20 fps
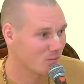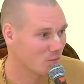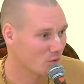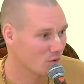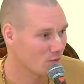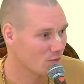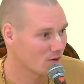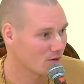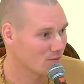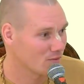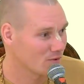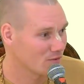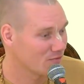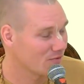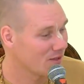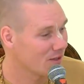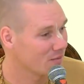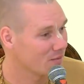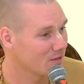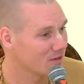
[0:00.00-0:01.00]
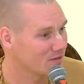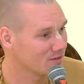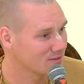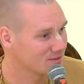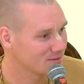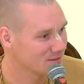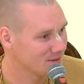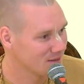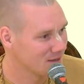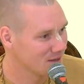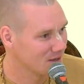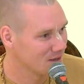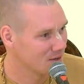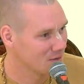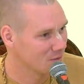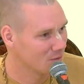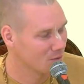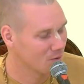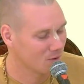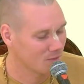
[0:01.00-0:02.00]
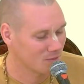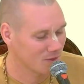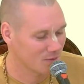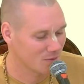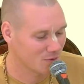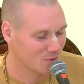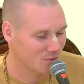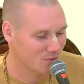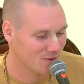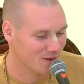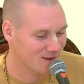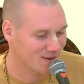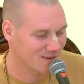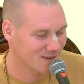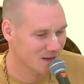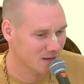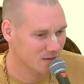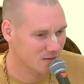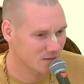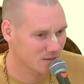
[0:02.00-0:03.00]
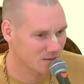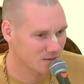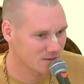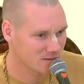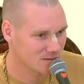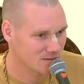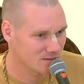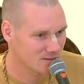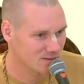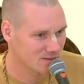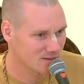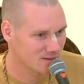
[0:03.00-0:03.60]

We want to be famous. We want people to recognize us.